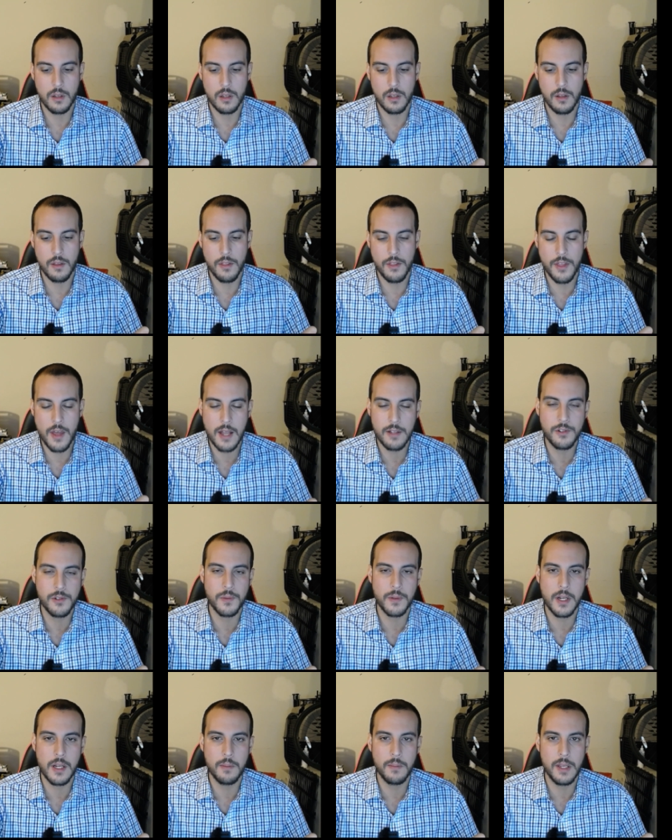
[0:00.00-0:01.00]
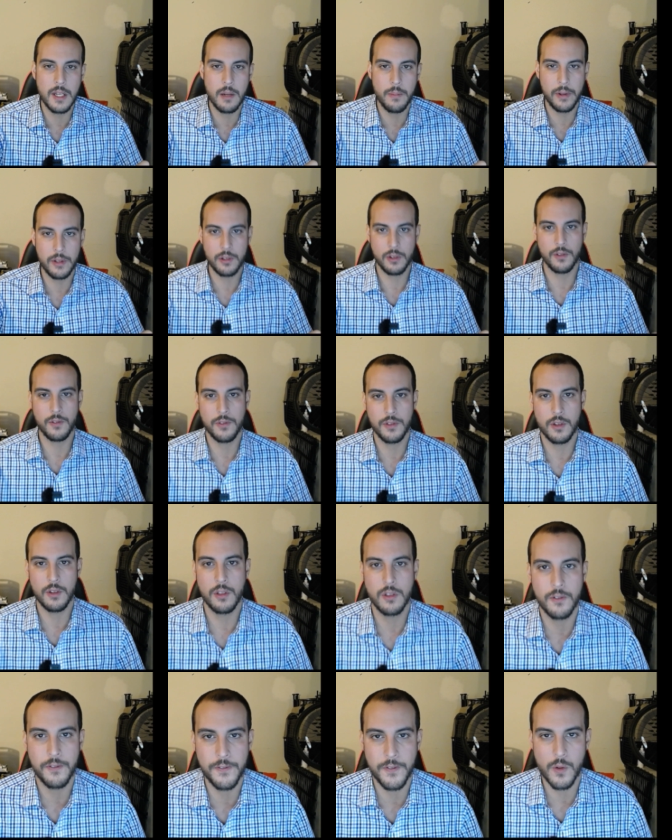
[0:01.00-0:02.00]
that's what I mean about
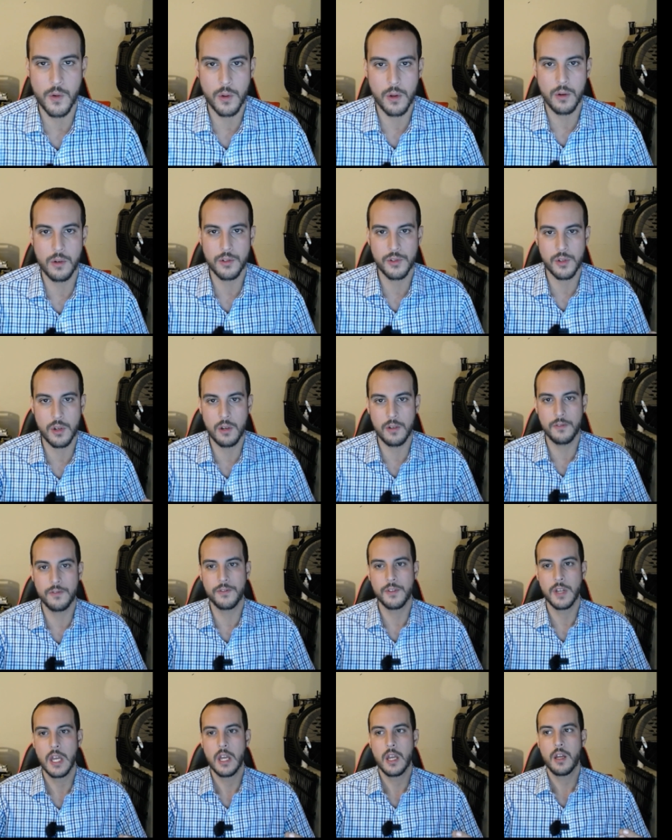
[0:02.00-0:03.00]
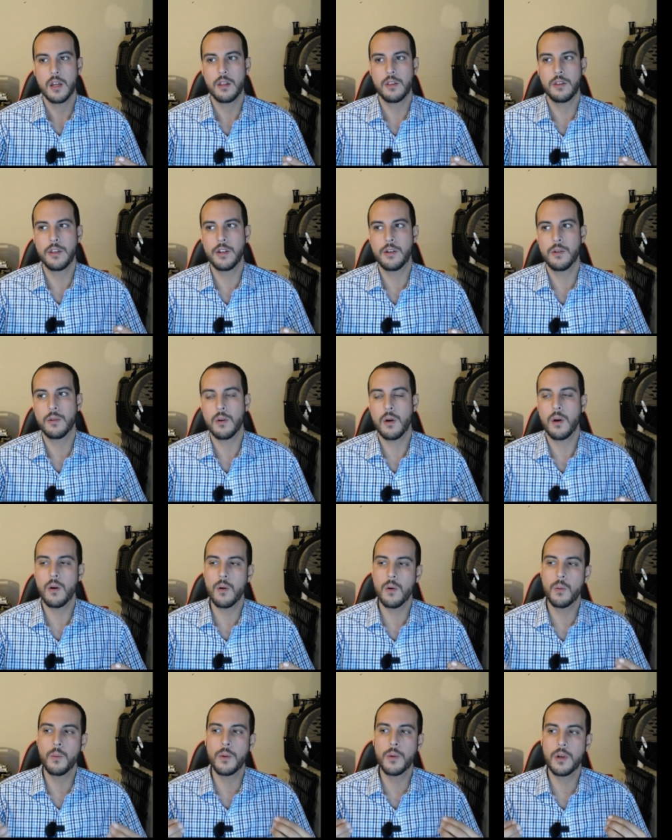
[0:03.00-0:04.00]
the phone calls of,
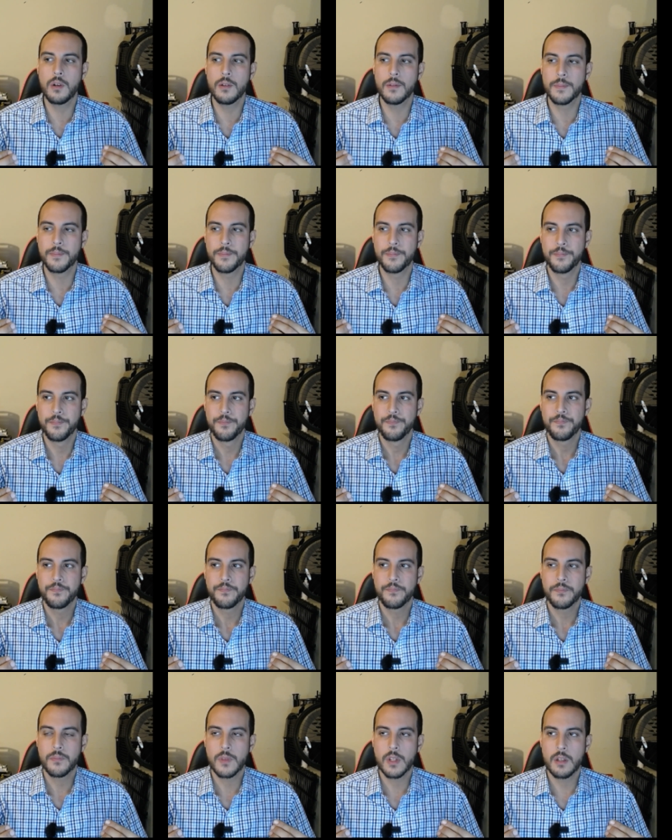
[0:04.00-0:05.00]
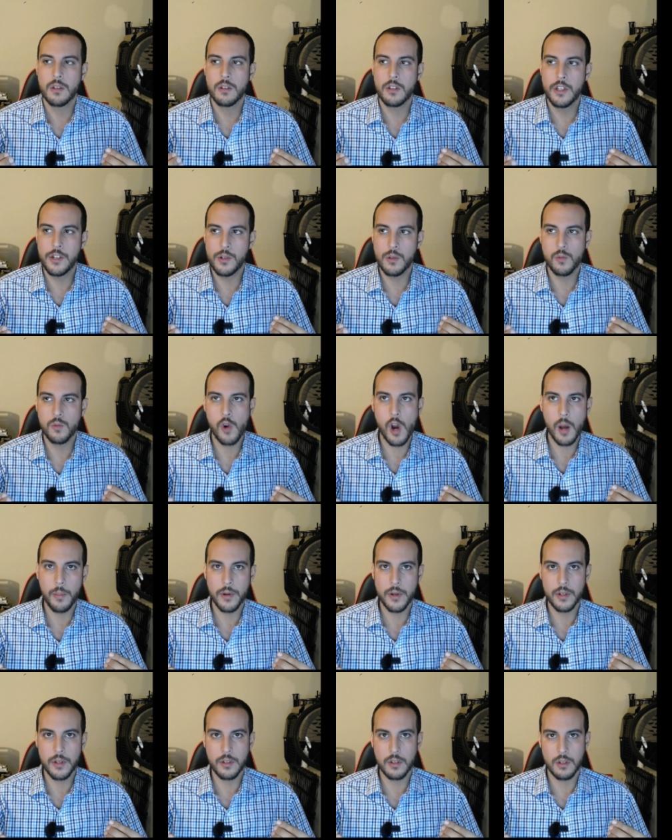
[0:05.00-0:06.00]
oh, well,
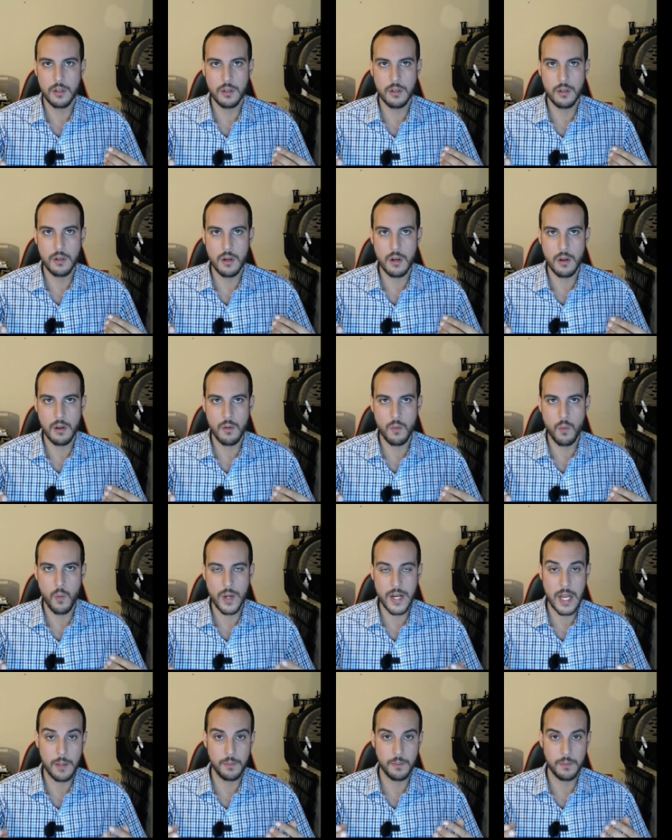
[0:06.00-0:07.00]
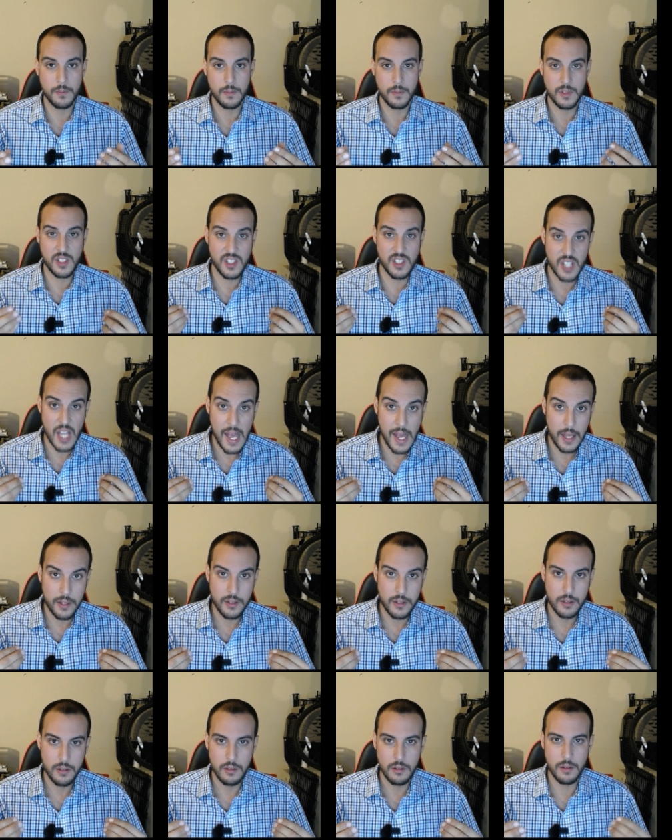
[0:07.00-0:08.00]
Robert, when I'm sad,
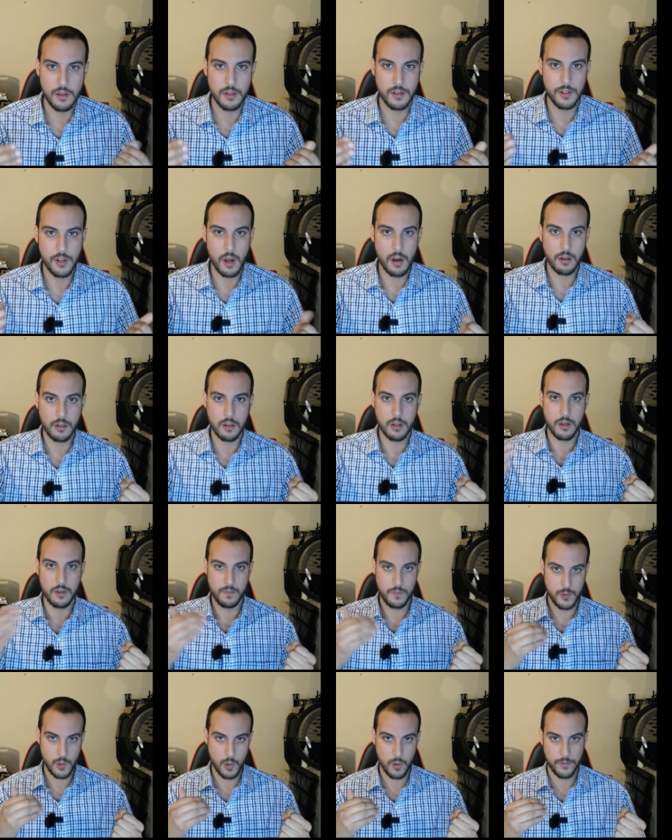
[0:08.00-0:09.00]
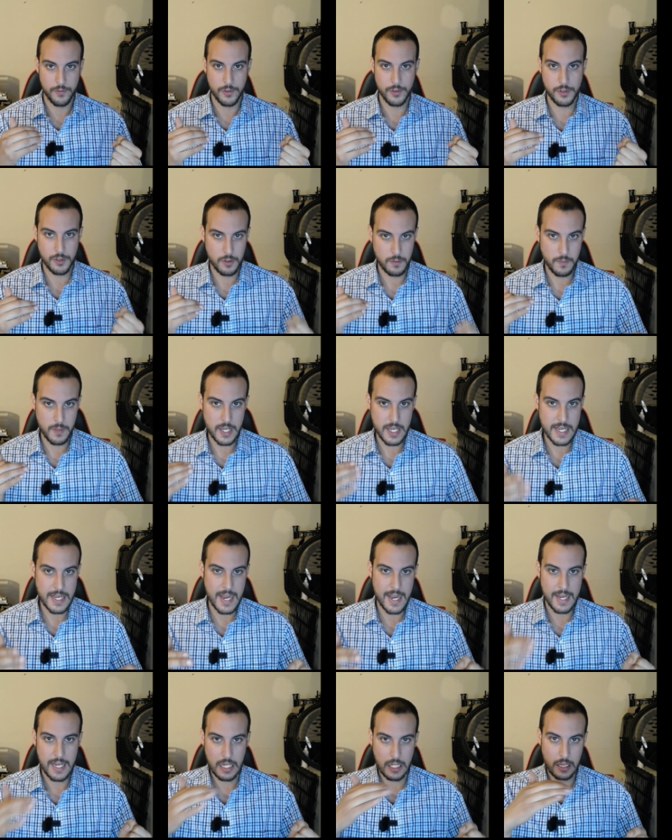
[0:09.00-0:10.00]
the dog comes over to me
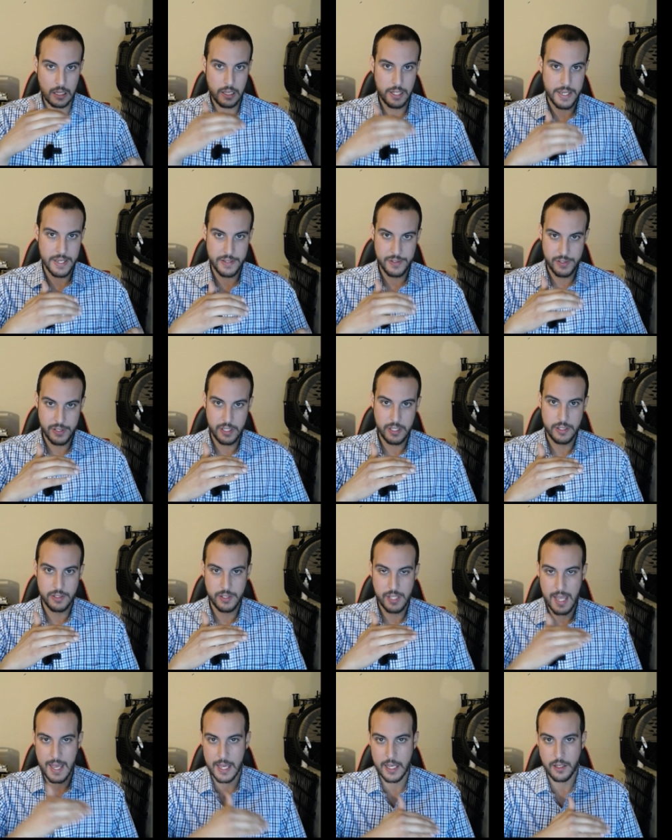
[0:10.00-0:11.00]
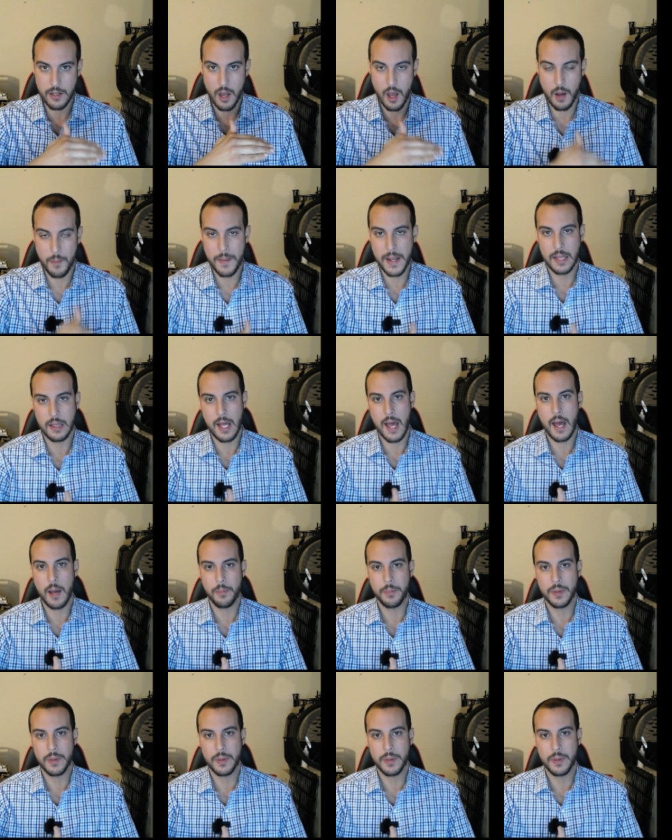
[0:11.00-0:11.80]
and he lays his head on my lap.